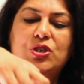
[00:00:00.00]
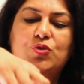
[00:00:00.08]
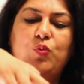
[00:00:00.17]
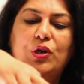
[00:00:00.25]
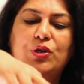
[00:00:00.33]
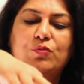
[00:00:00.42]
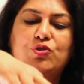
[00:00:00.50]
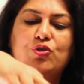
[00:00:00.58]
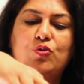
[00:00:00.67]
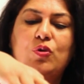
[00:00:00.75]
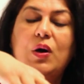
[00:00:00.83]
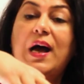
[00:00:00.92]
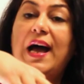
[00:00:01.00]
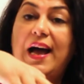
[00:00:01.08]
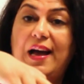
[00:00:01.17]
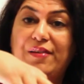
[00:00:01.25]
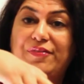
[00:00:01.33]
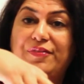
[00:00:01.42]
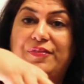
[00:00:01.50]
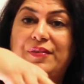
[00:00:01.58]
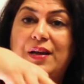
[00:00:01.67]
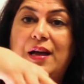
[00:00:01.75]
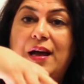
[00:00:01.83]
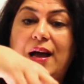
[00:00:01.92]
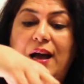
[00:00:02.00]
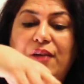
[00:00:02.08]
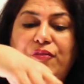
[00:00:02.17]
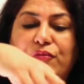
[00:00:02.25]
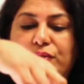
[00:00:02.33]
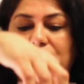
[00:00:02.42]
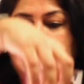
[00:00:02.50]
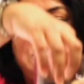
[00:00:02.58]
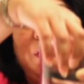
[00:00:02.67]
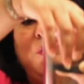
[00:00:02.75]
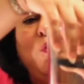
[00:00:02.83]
its volume to half of the